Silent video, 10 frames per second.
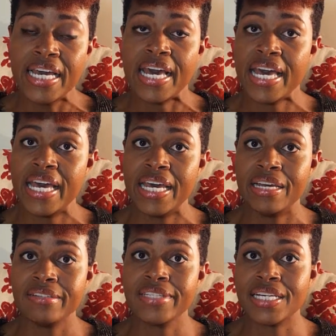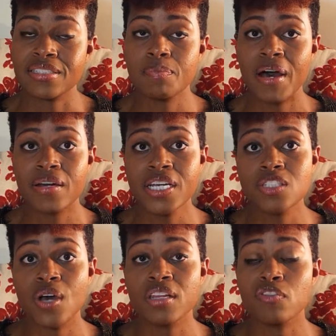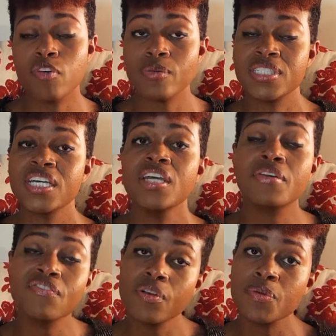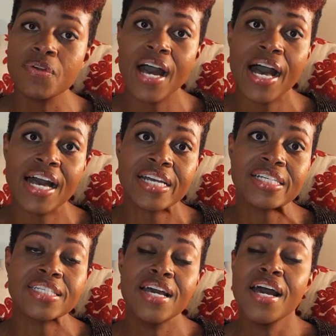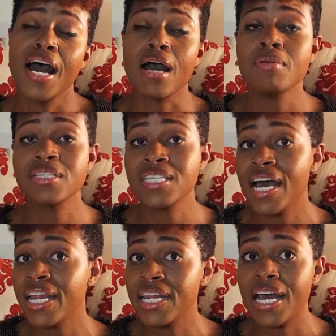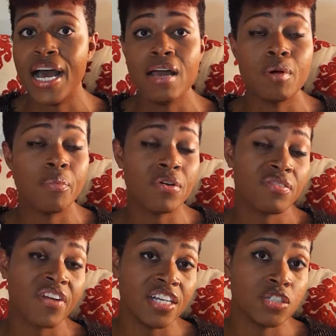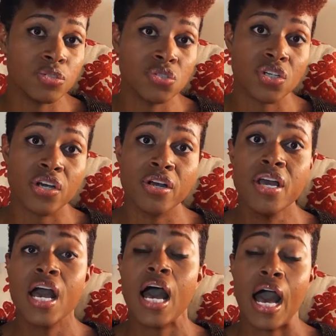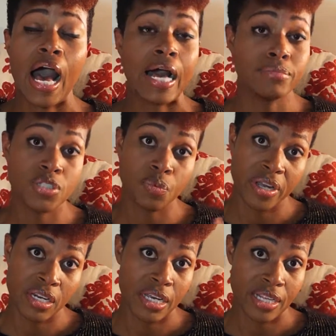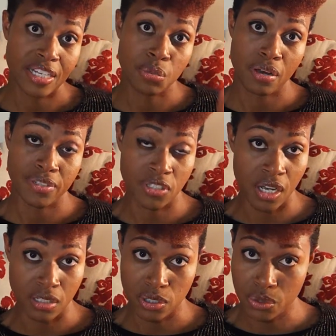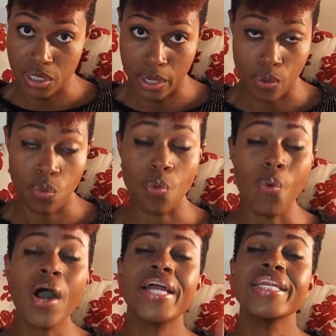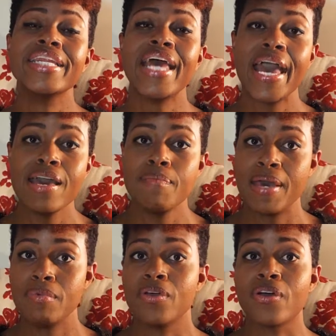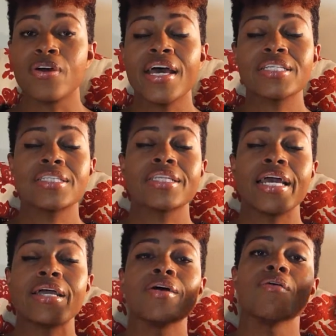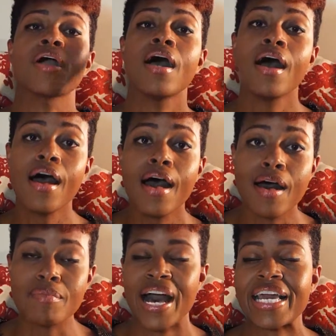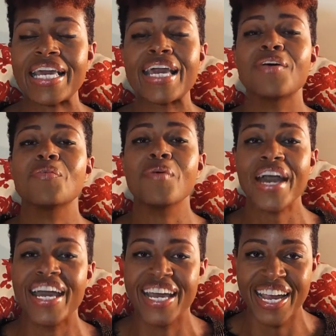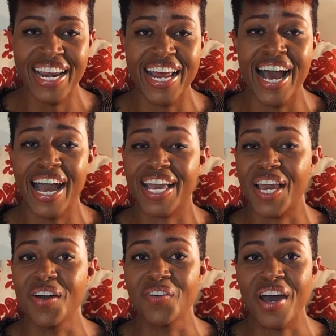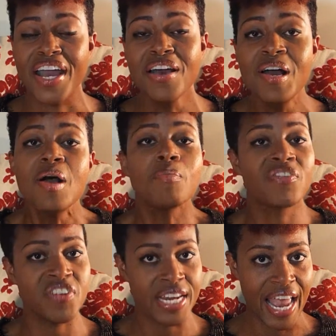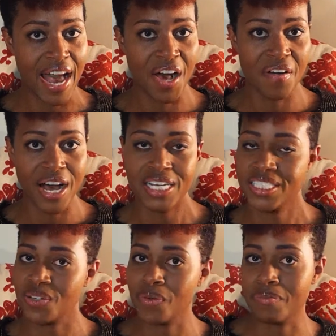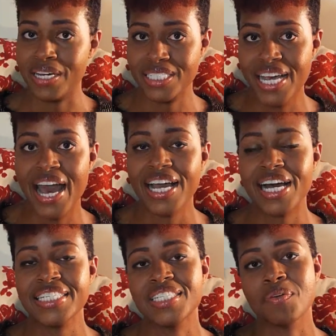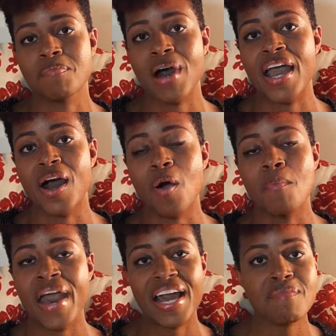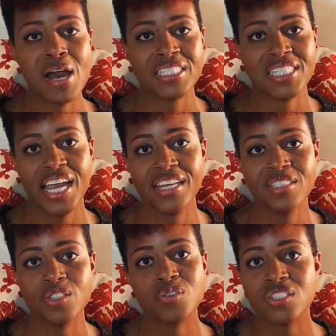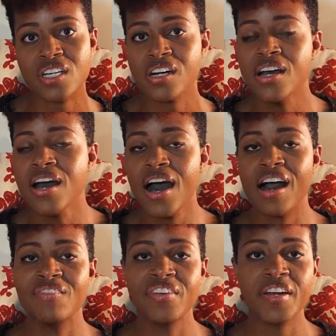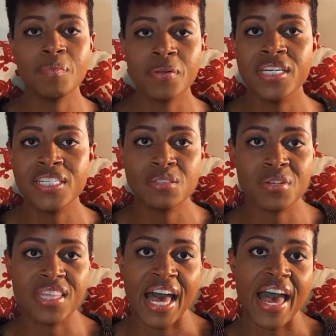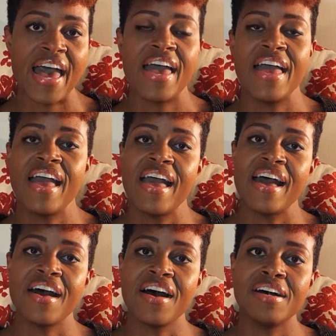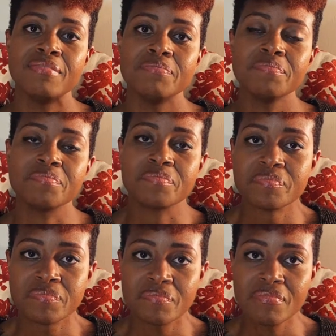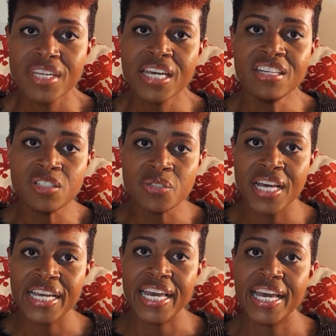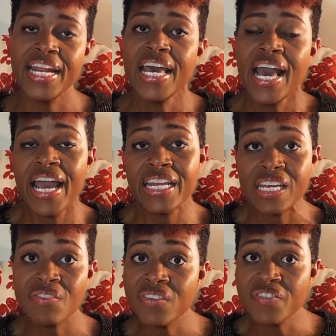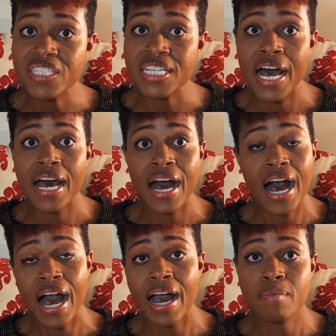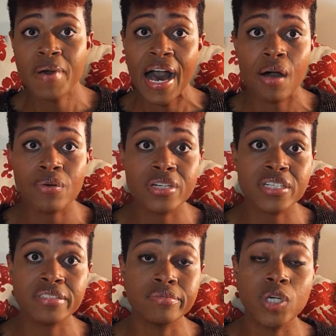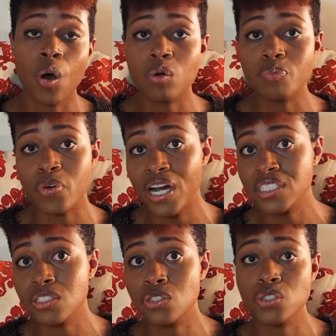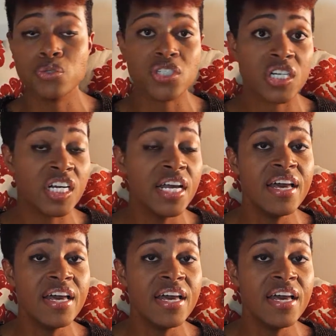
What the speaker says: And that's about it. So I look forward to hearing from you guys. I'm excited. I am a bona fide juicer. I'm still waiting to get that $1,200 juicer though. One day, baby girl, that thing gonna come. I can't wait. I can't wait. But for now, I stick with my Jack. I stick with my Omega masticating juicer. I'm very pleased with that. And the juice I get. And even if it's not a high-powered, cold-pressed juicer,